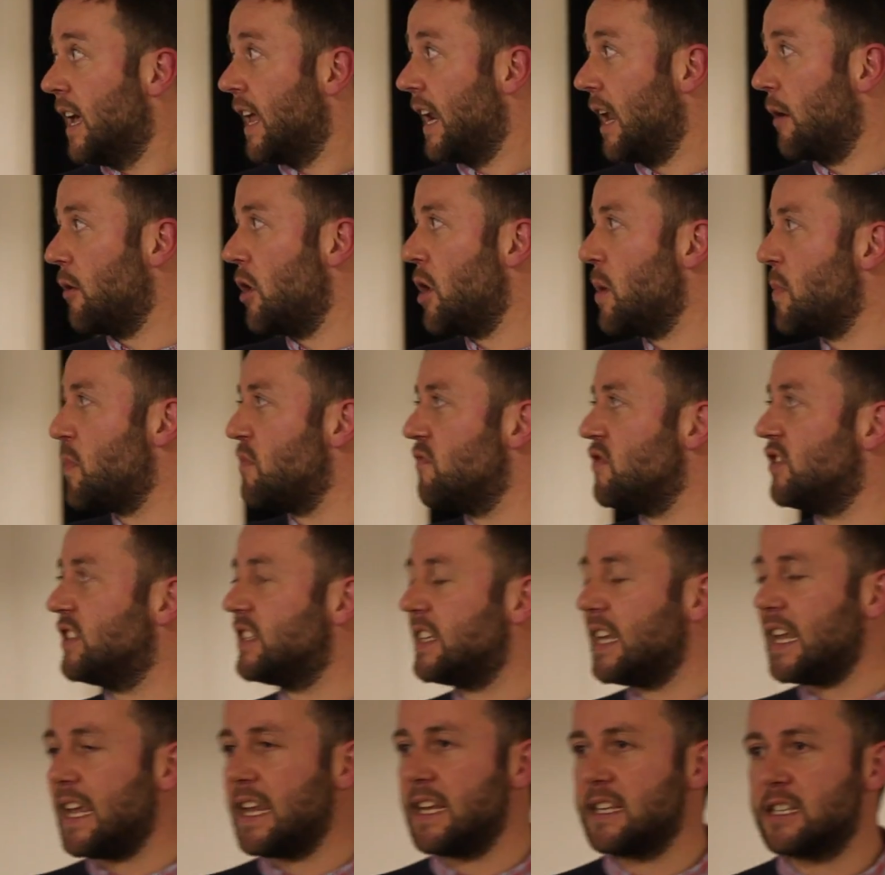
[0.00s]
Now, Urban
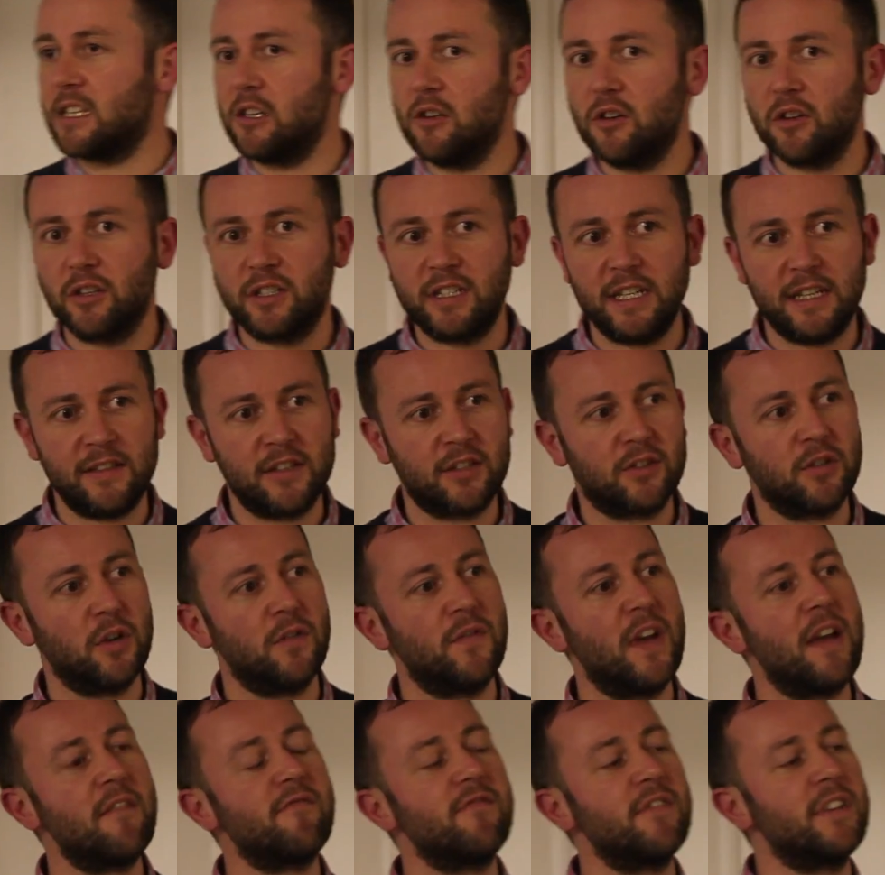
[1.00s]
Routines looked at the
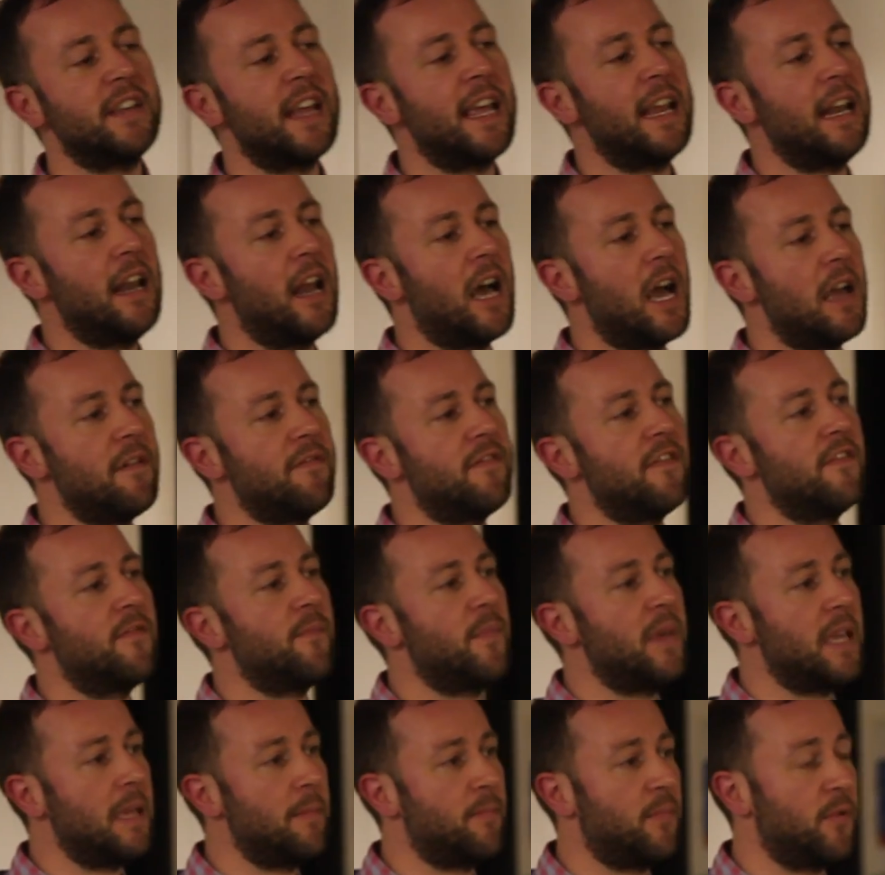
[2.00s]
sort of everyday life
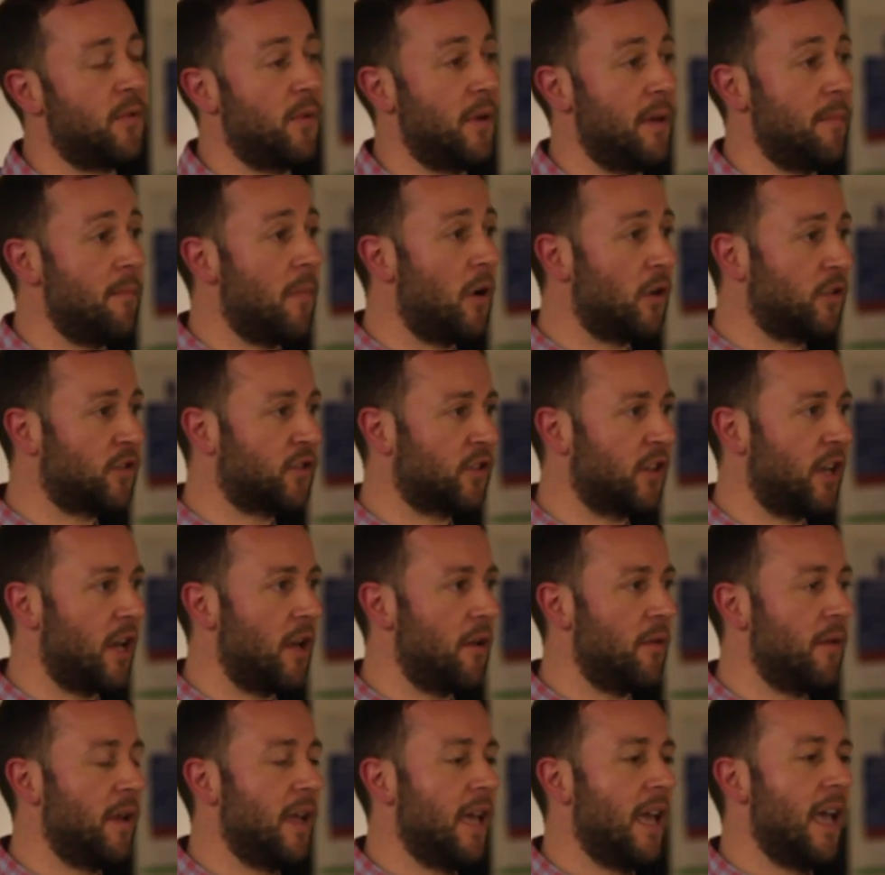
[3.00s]
of people in Moscow.
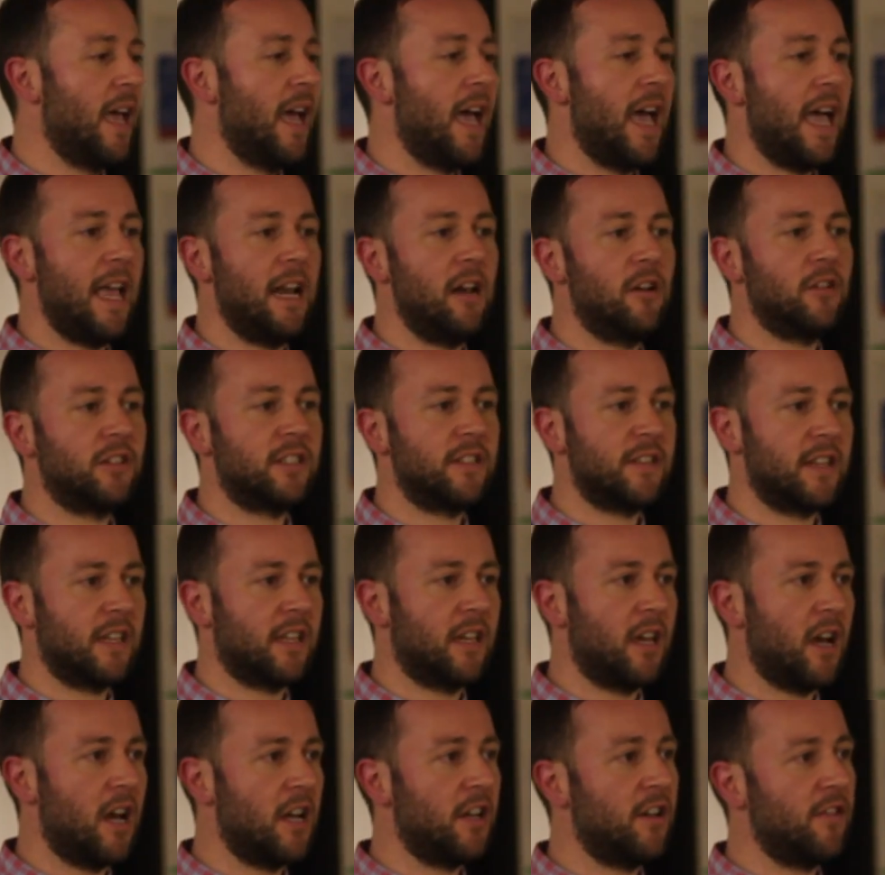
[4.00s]
It looked at the
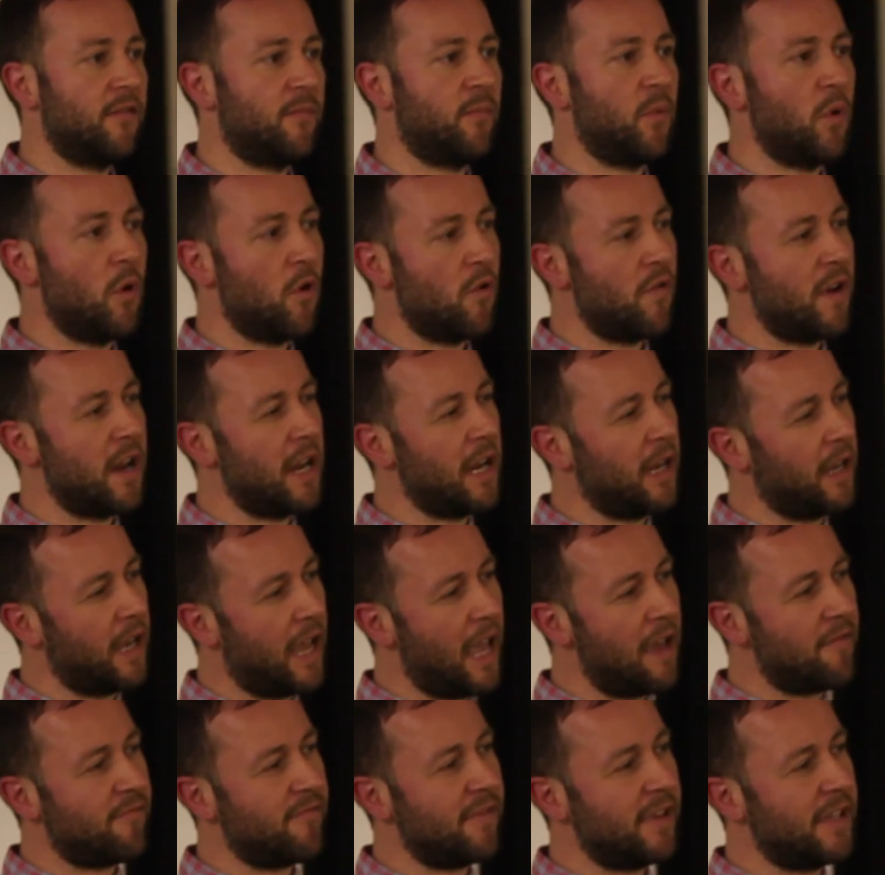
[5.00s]
kind of boring,
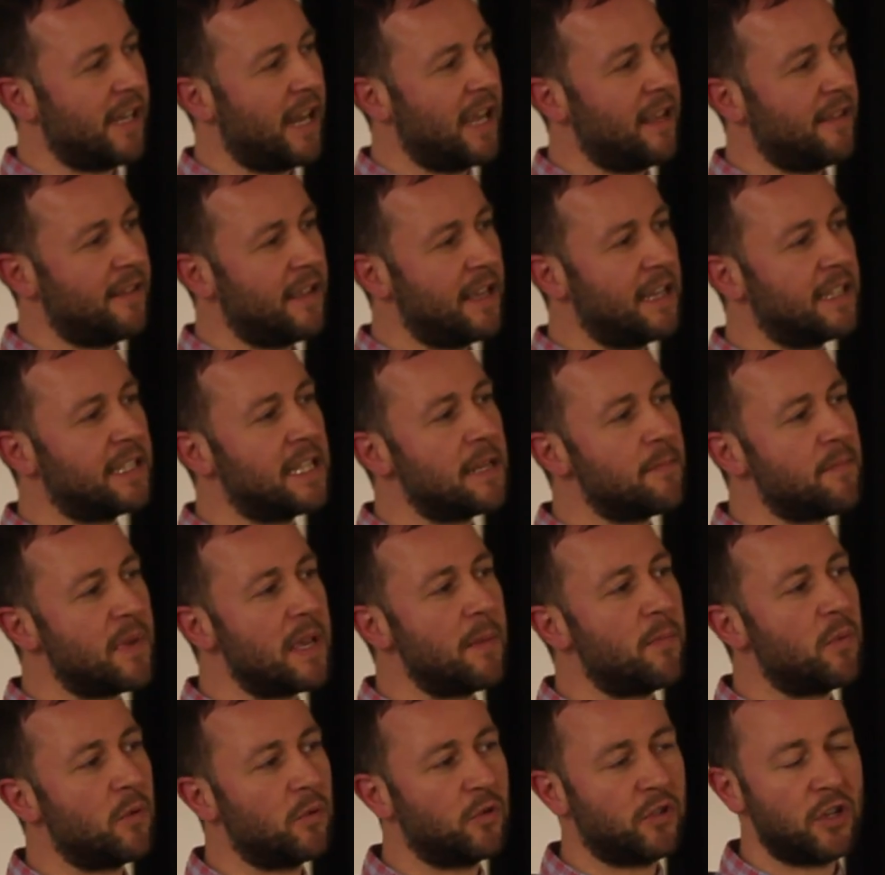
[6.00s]
everyday things that
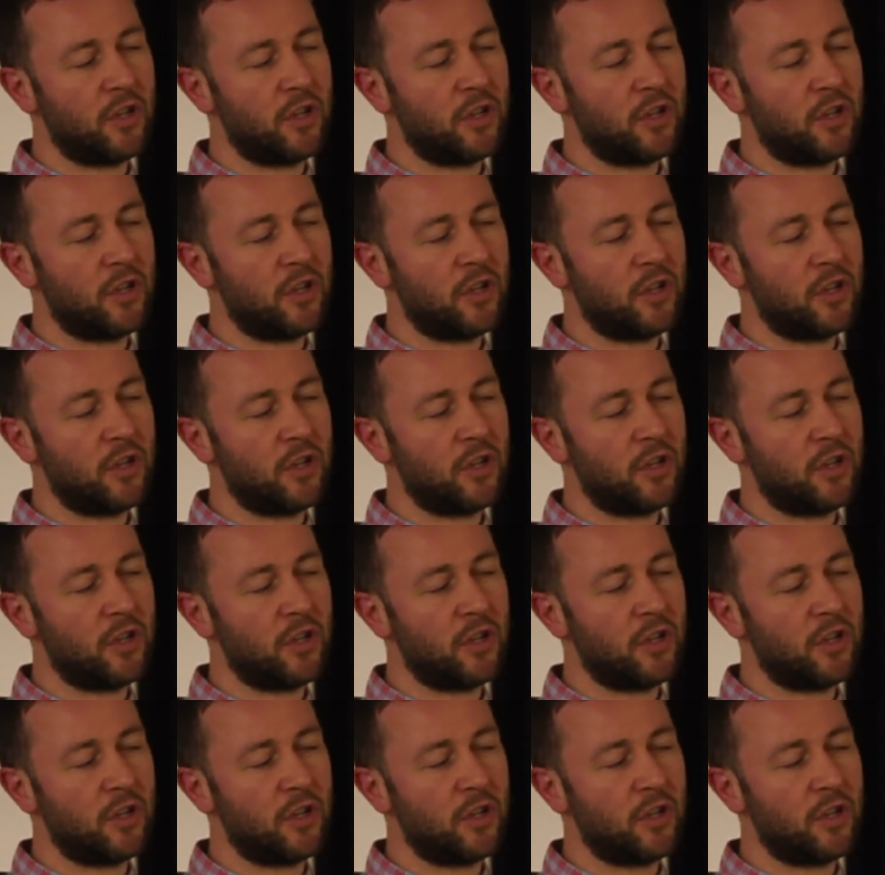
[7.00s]
people